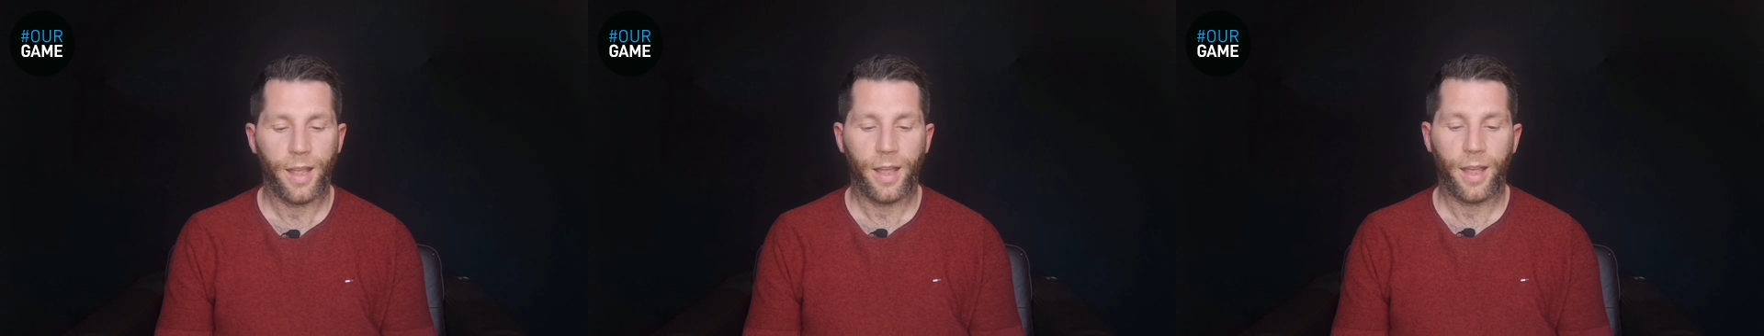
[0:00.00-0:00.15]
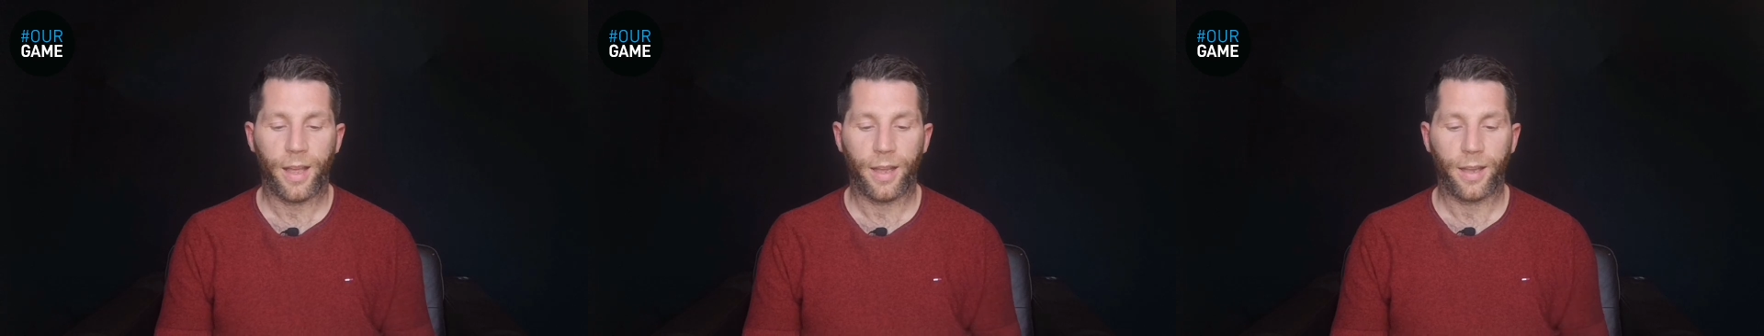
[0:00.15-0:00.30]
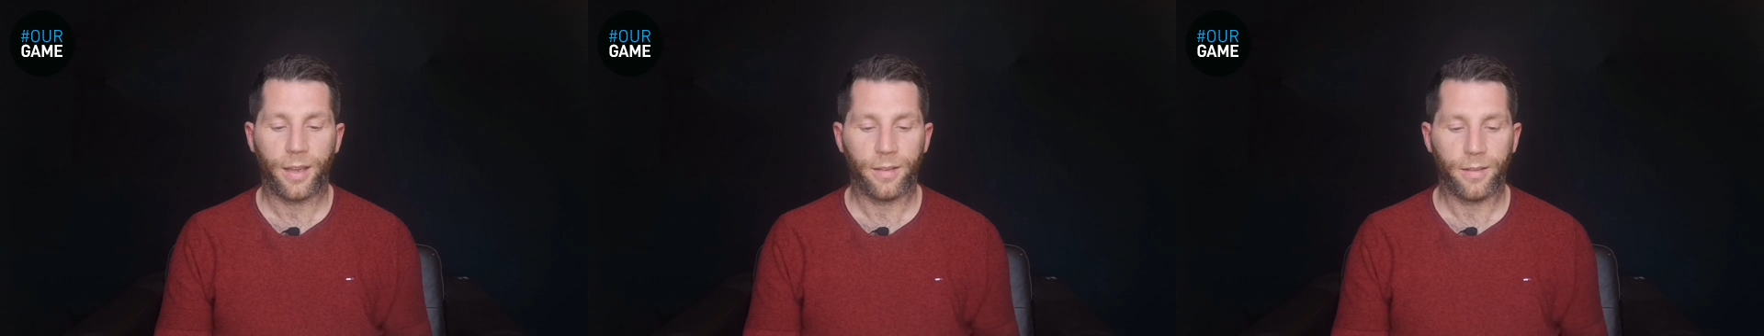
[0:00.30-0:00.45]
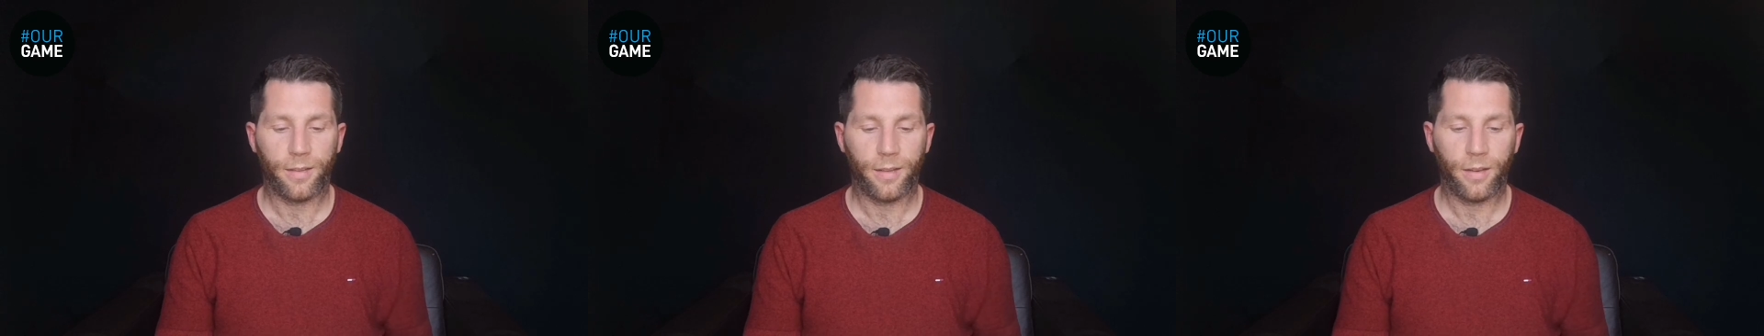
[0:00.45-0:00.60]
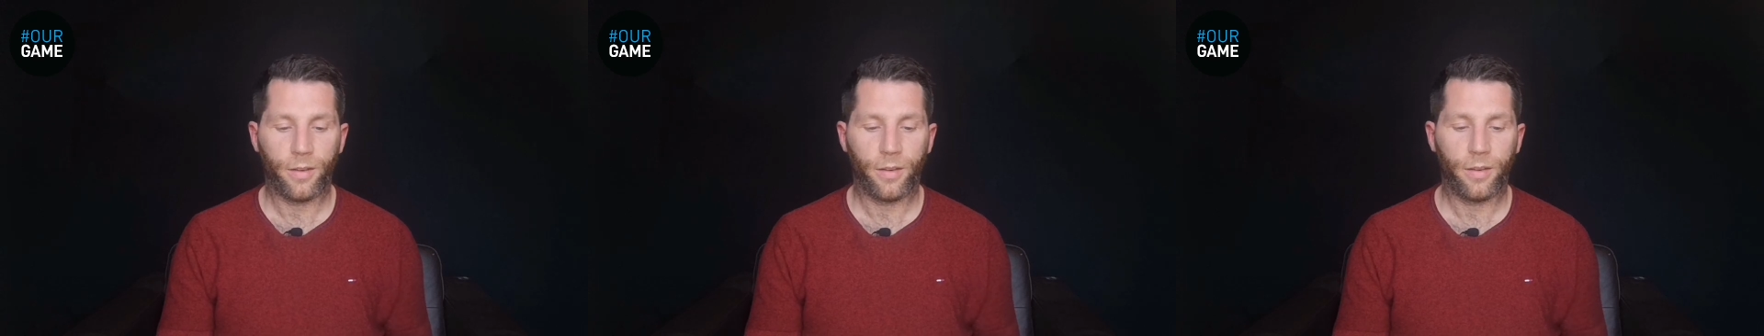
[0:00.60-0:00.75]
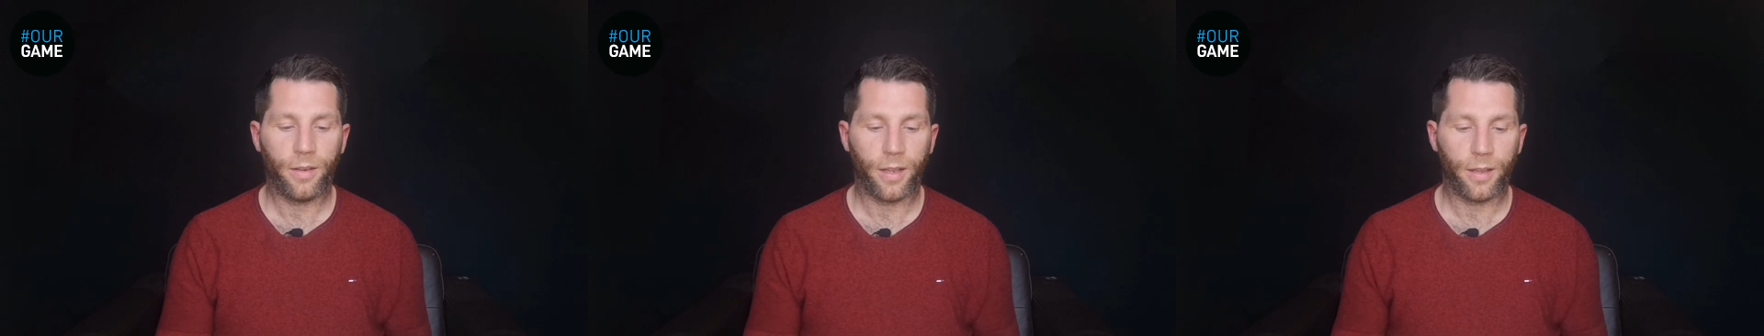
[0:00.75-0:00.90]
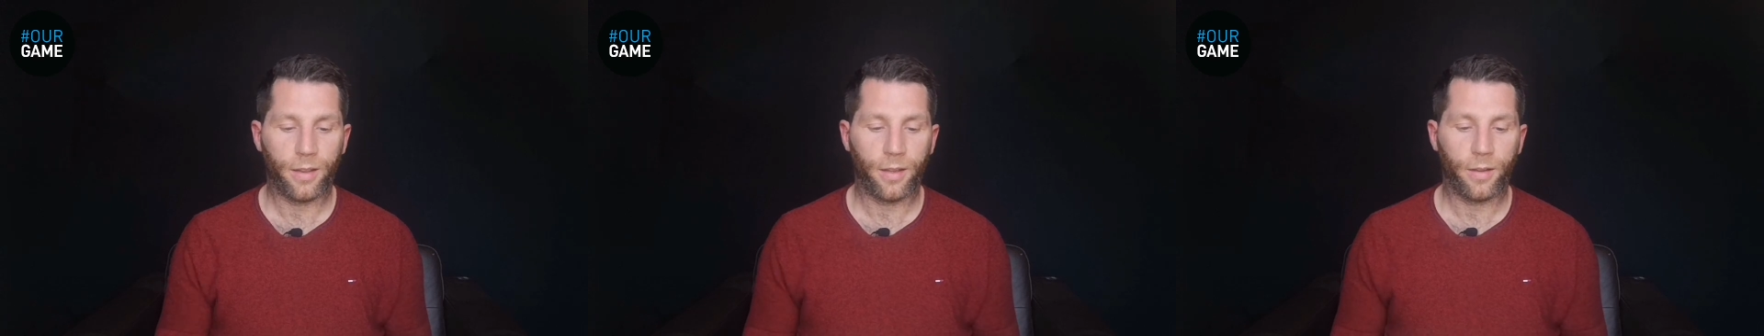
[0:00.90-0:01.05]
And
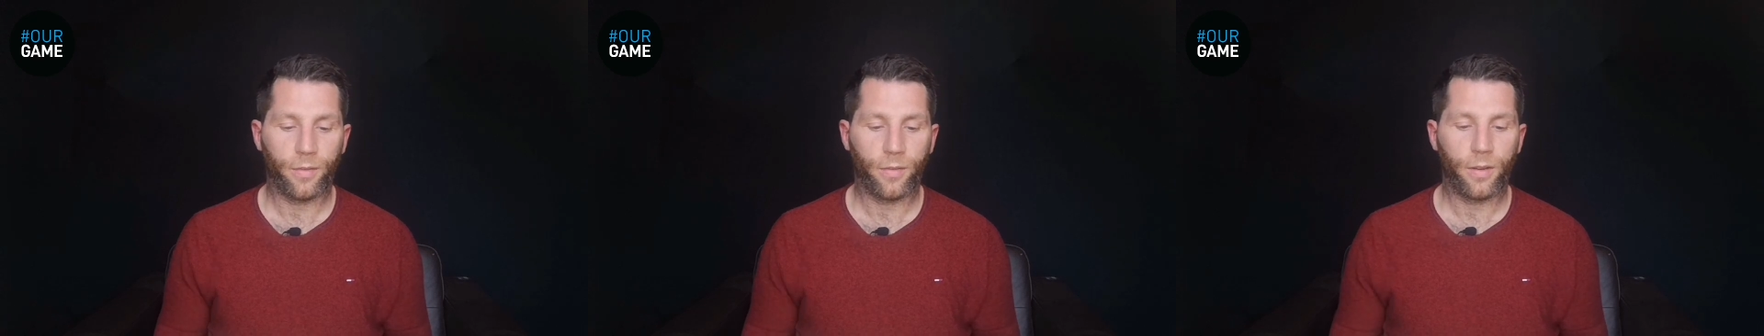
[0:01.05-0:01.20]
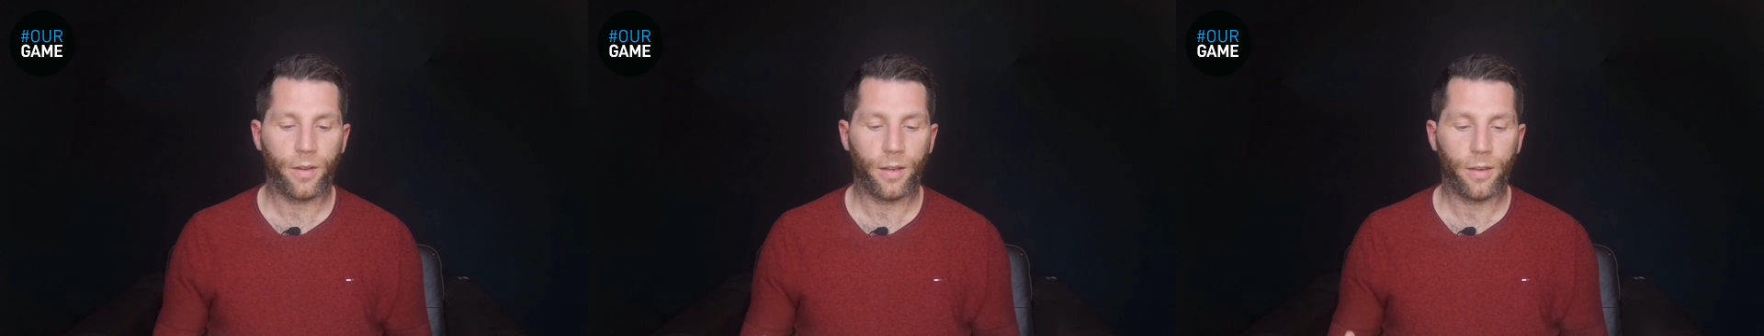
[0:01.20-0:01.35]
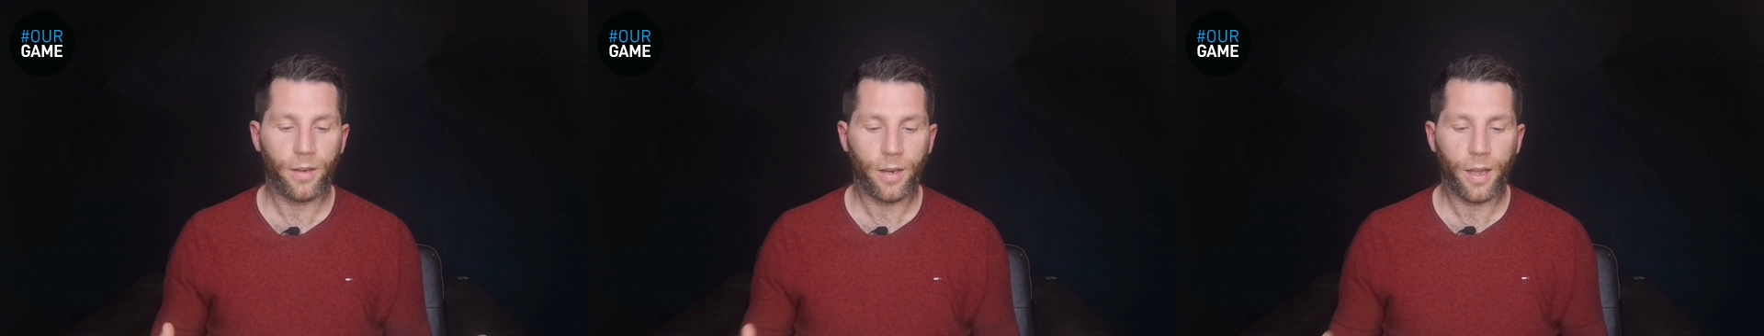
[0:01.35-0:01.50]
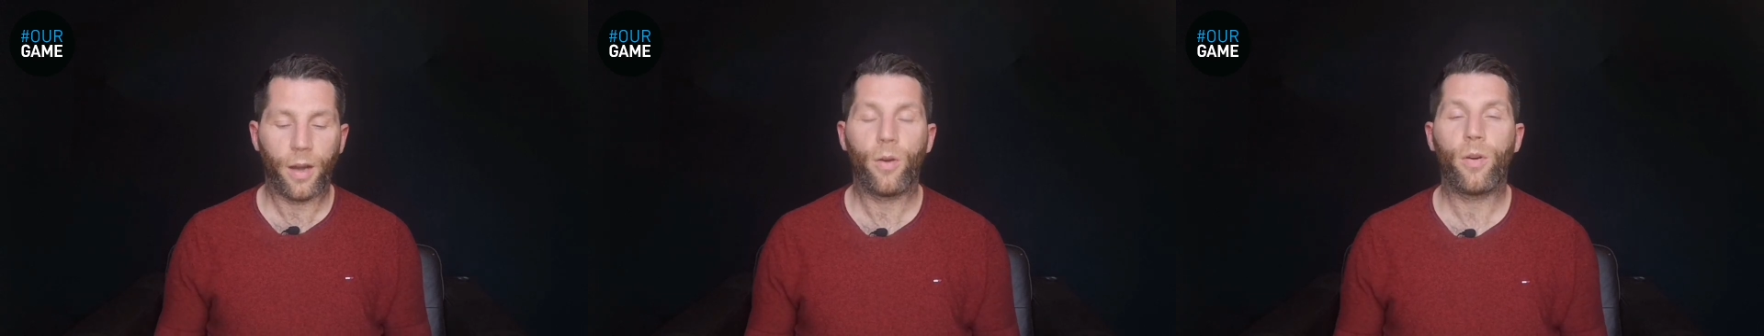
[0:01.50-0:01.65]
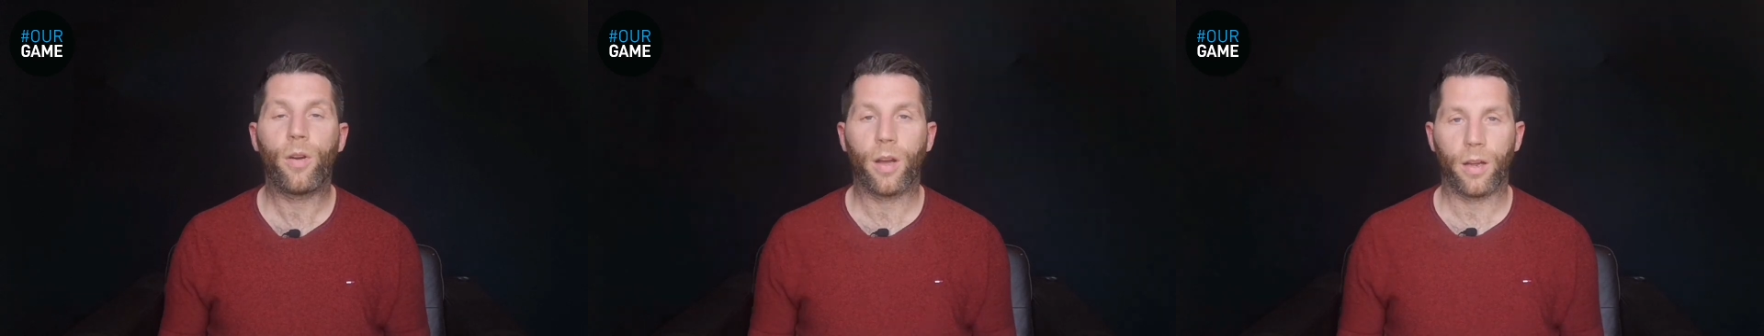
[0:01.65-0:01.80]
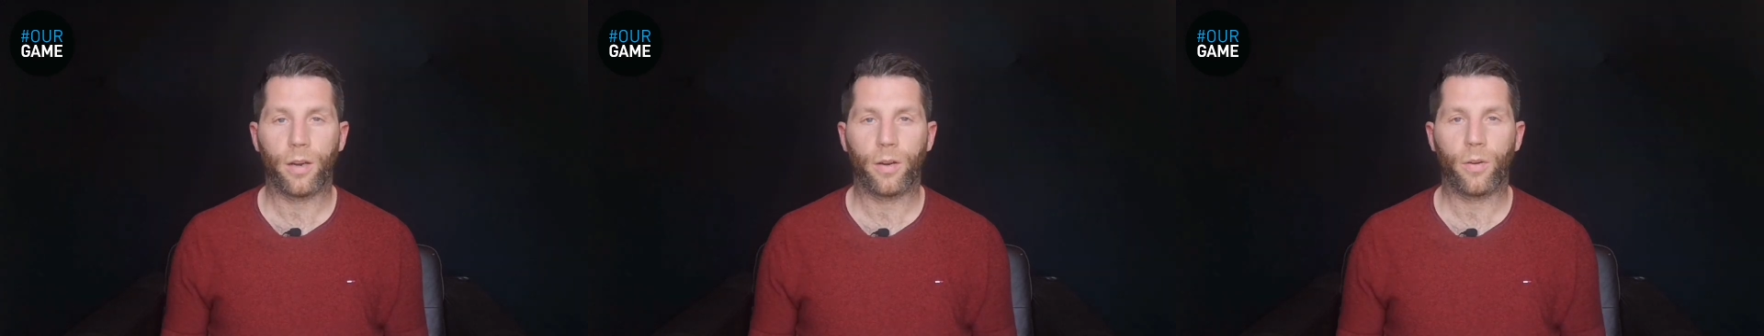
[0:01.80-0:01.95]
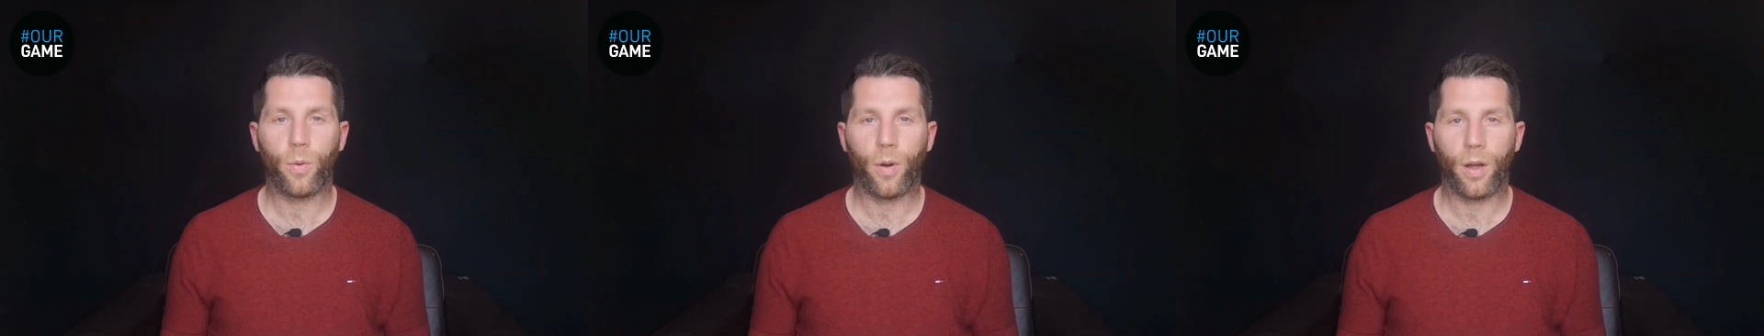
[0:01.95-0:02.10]
considering that they've now
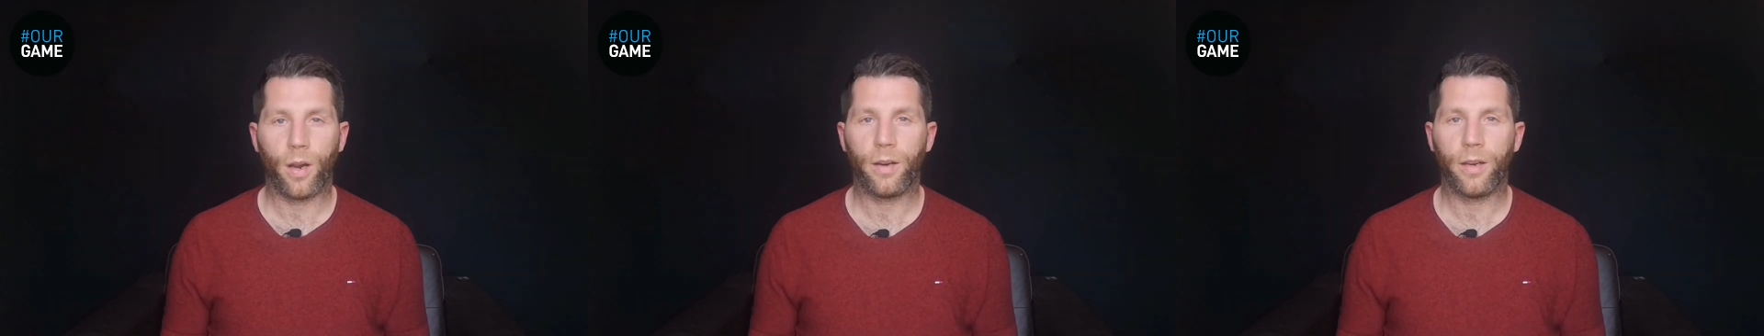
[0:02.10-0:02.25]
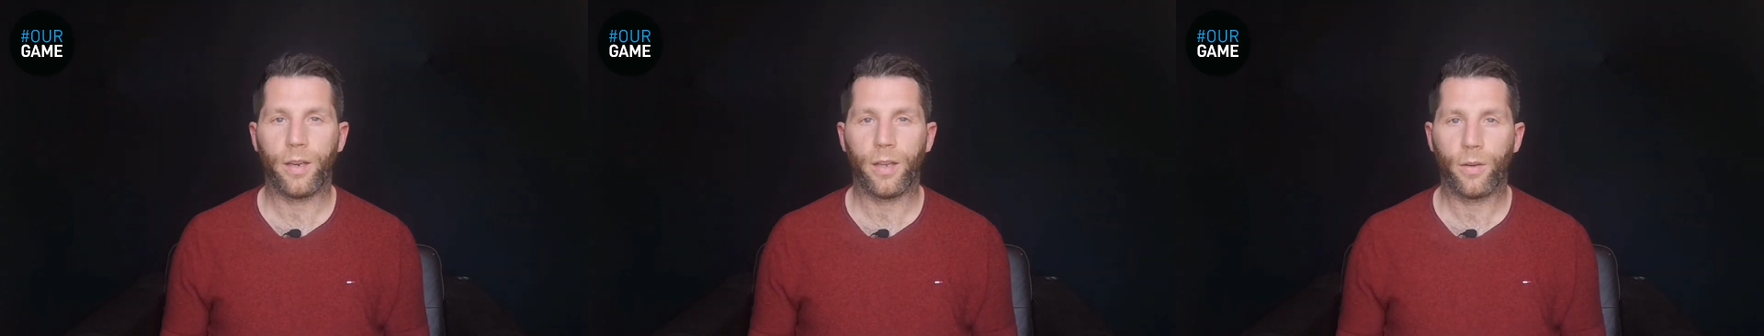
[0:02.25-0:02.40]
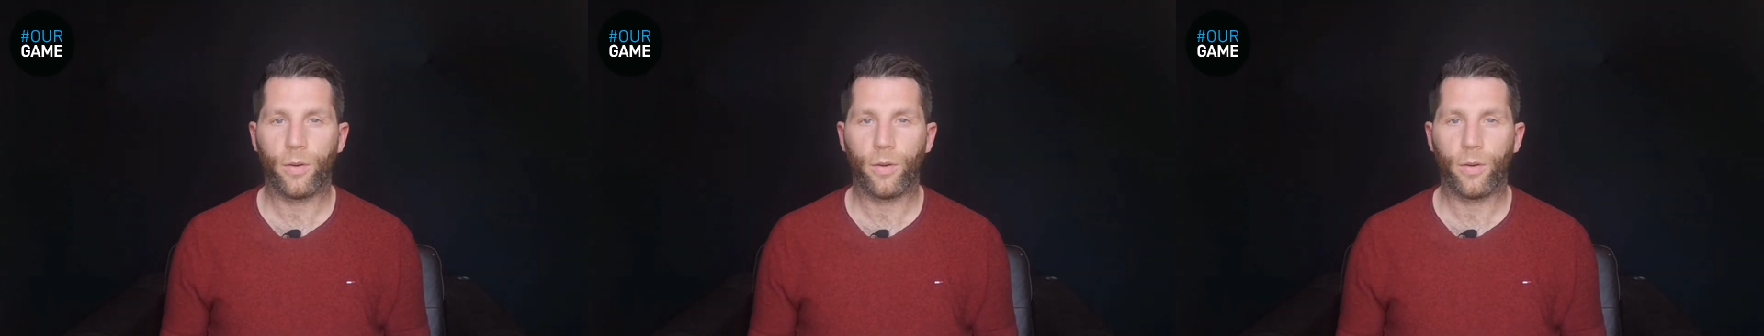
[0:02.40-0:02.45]
got quality